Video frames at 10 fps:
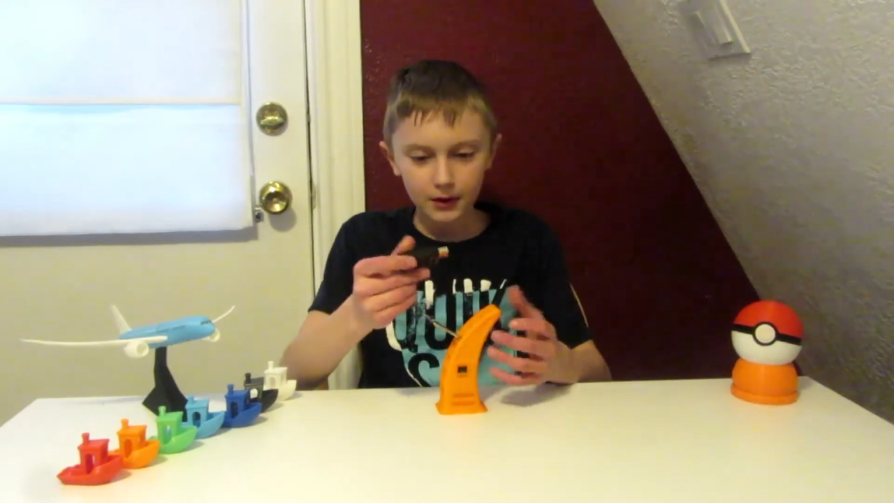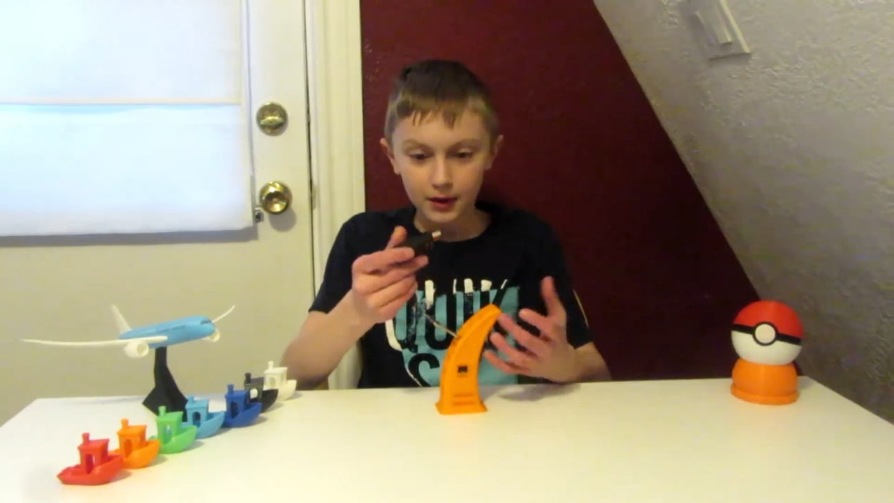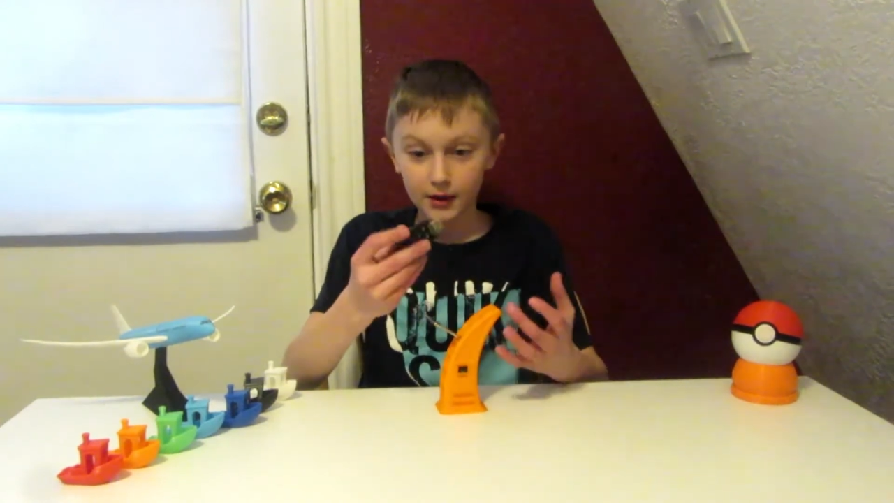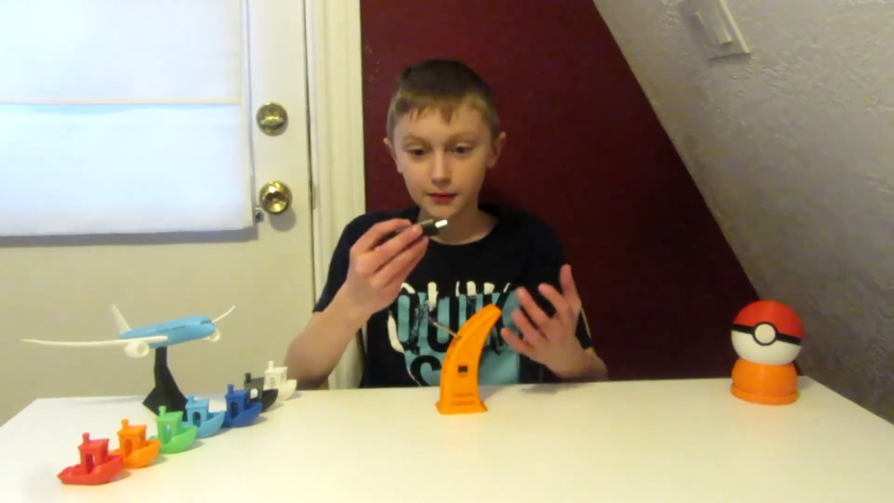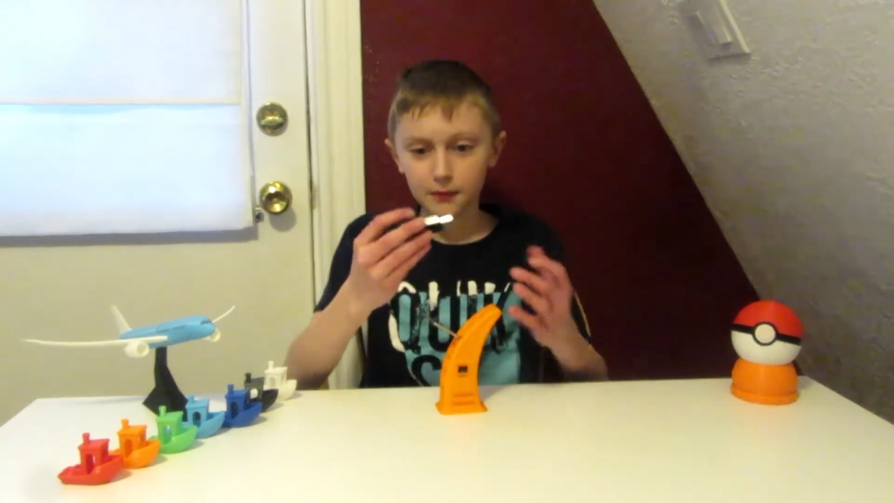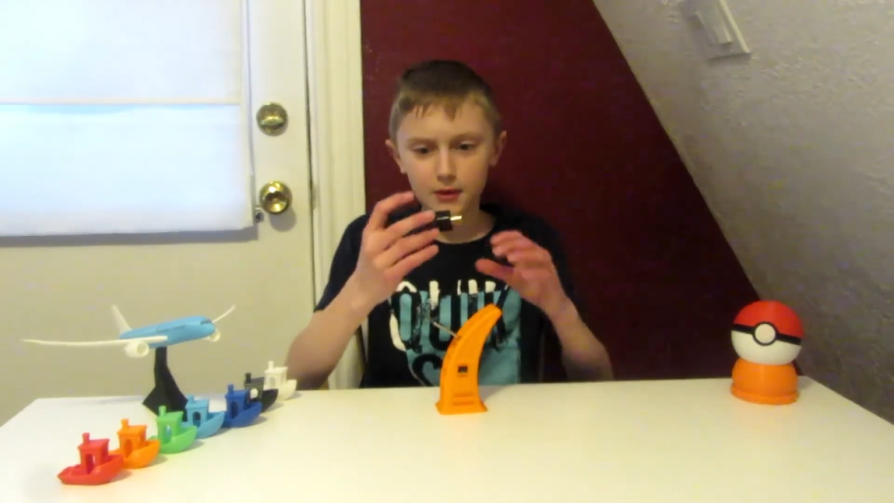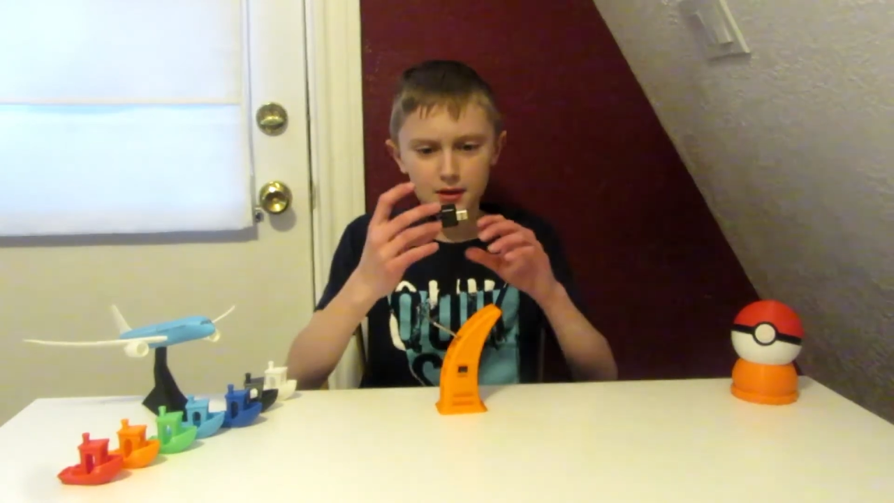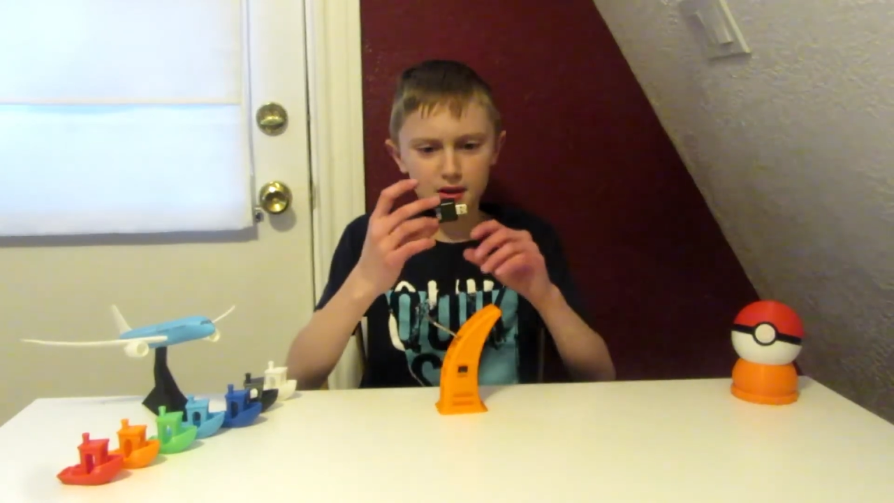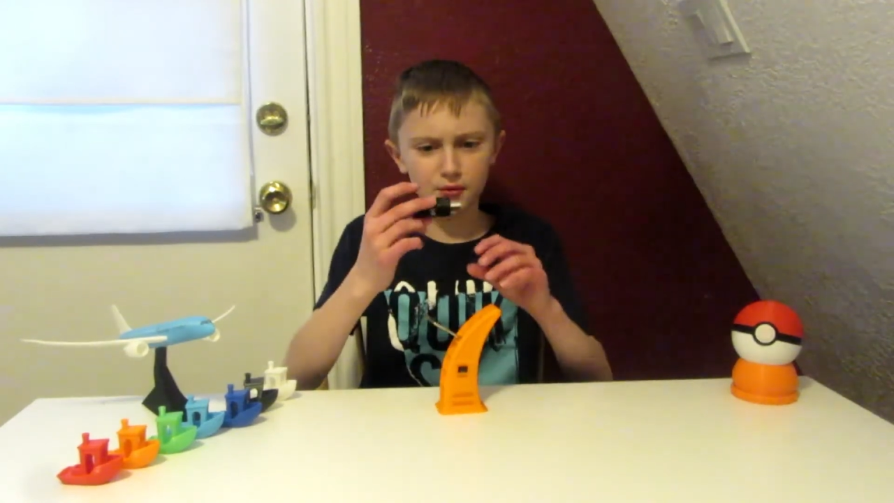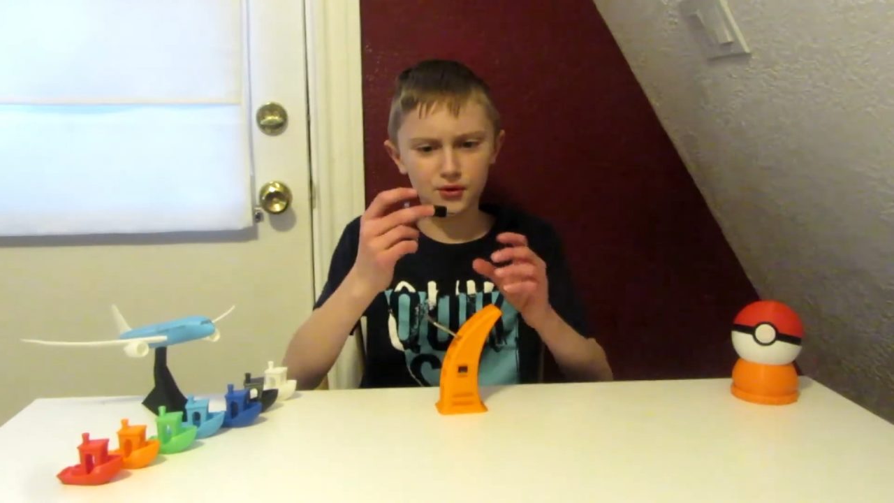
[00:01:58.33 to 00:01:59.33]
and even this
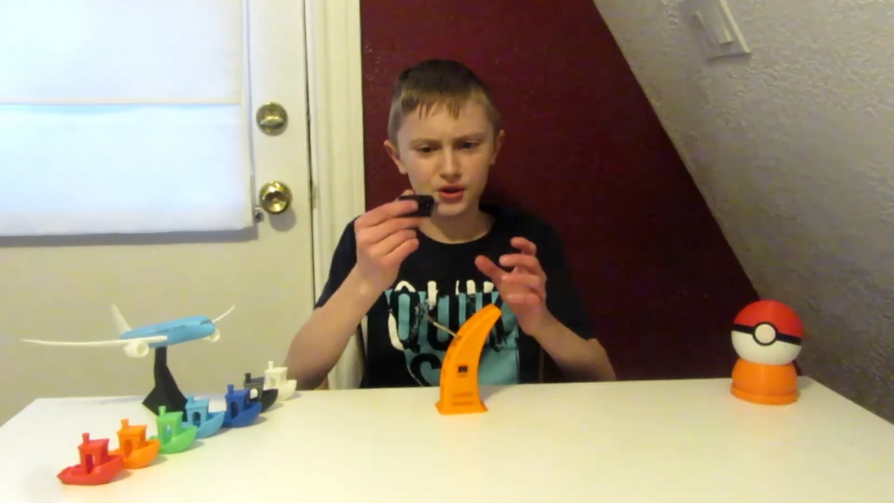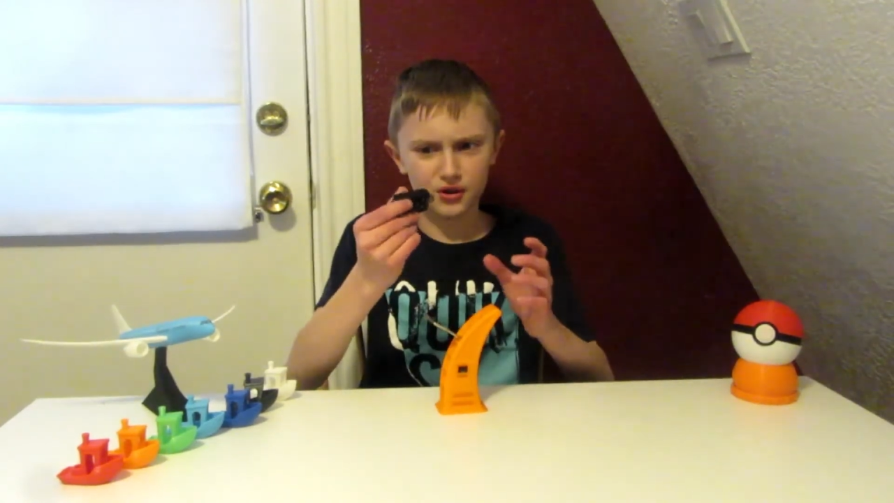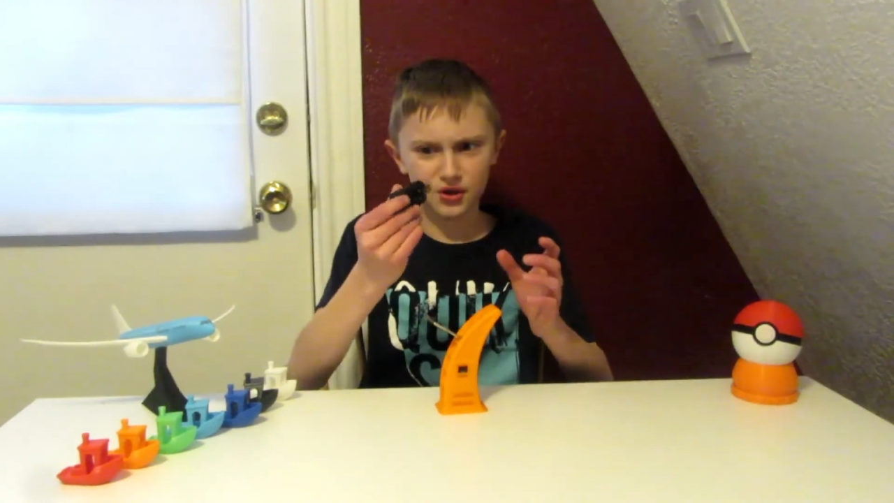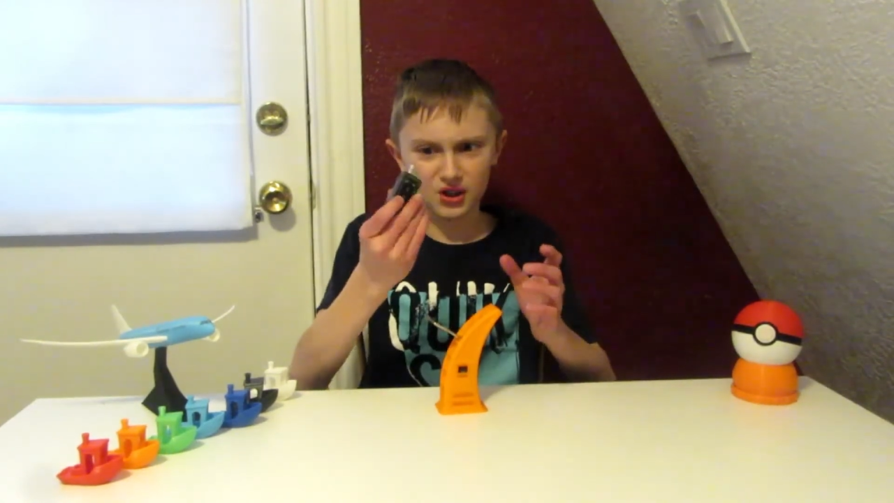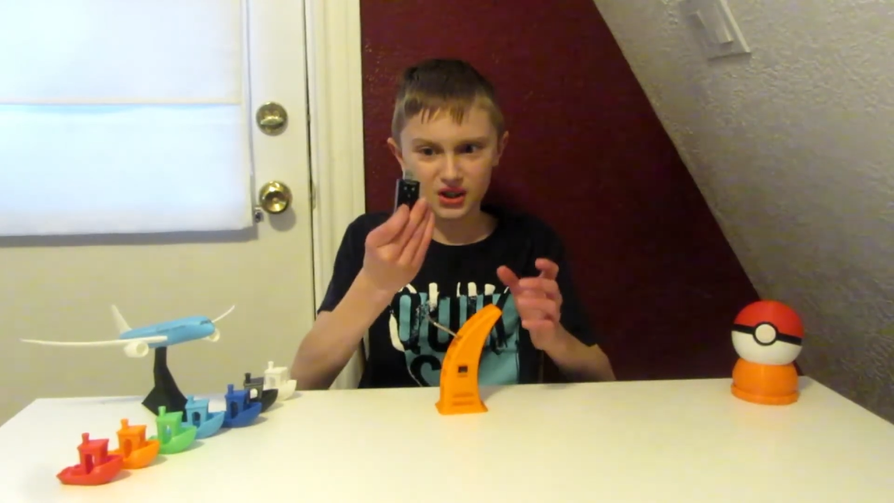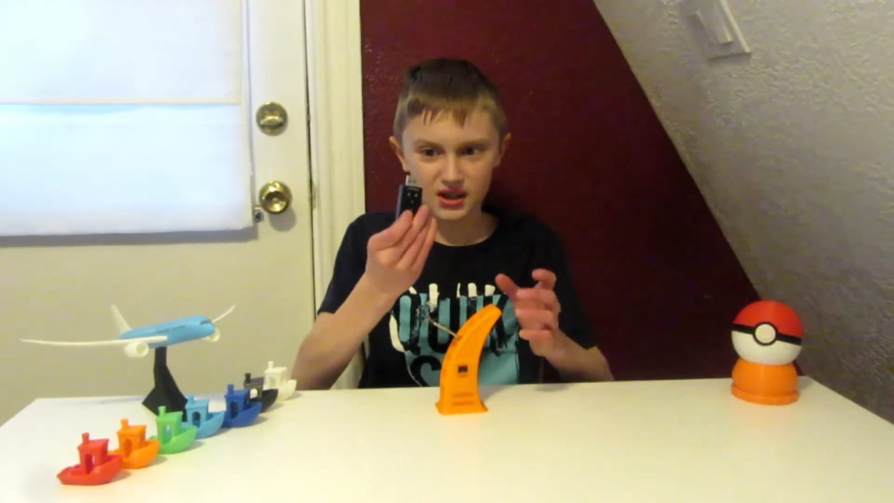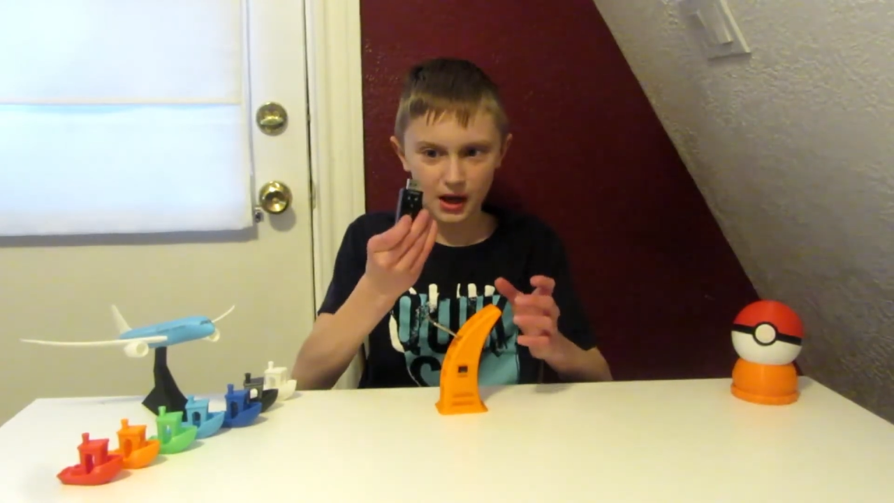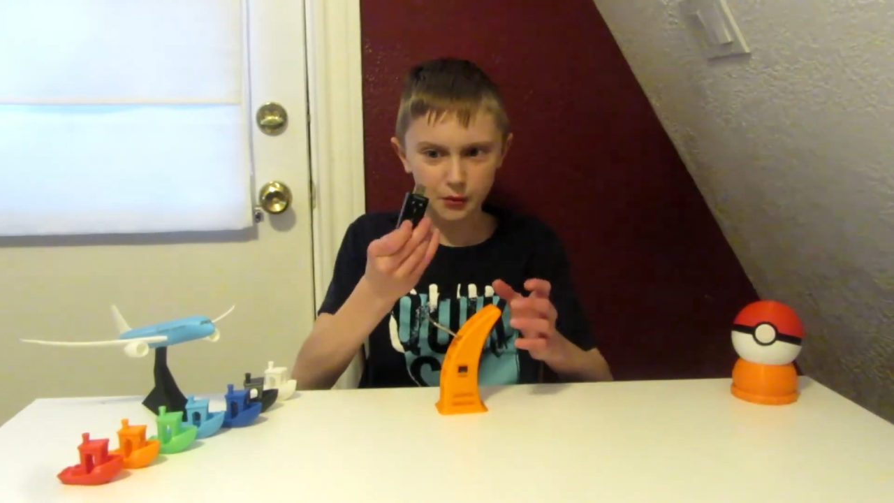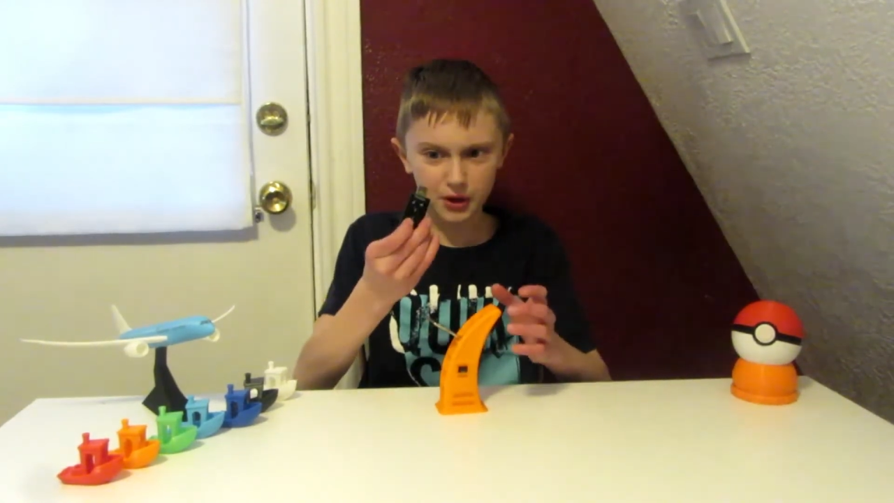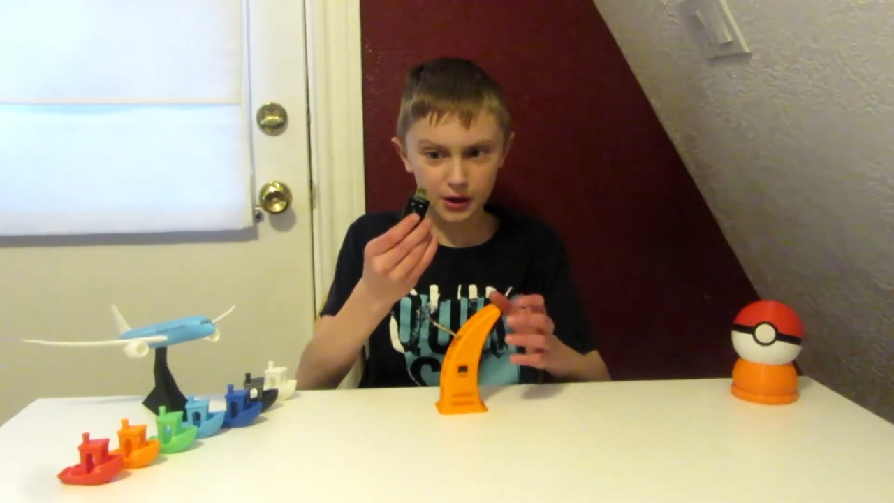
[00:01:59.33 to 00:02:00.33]
huge
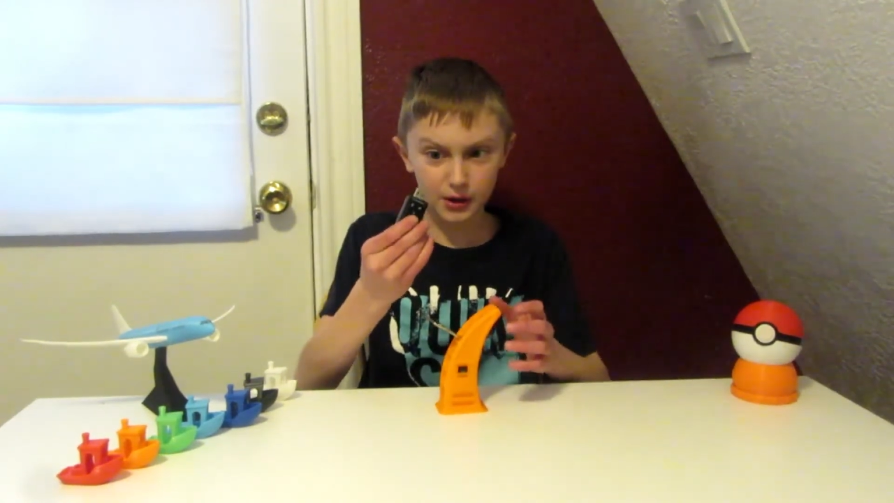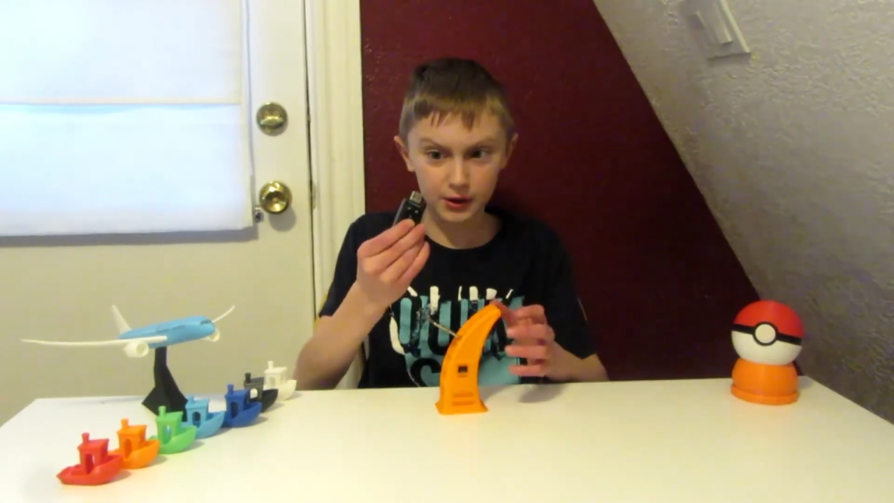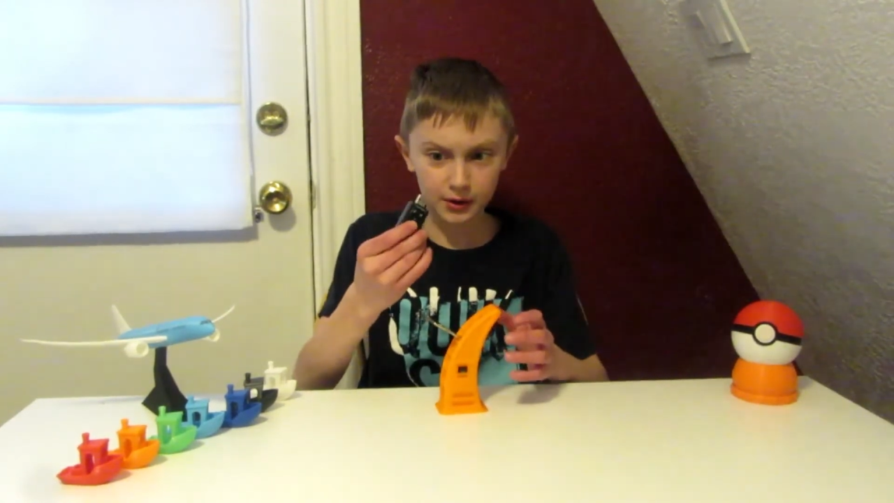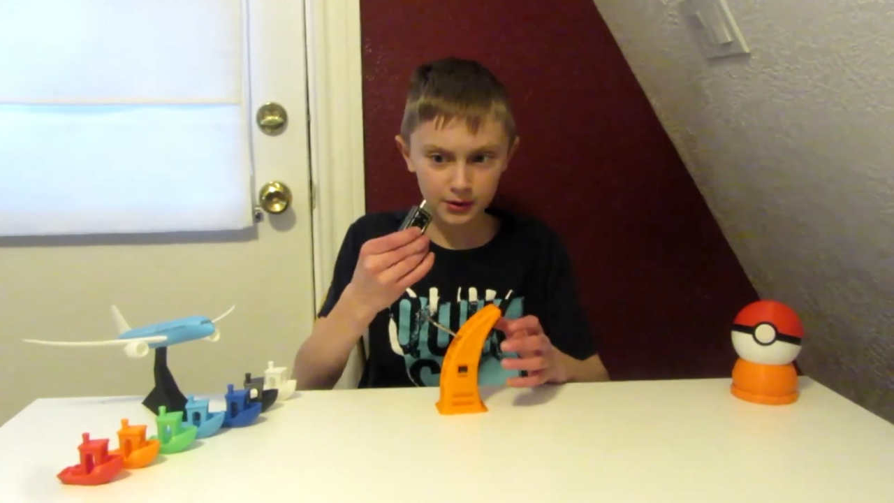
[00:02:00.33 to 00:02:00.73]
sound card.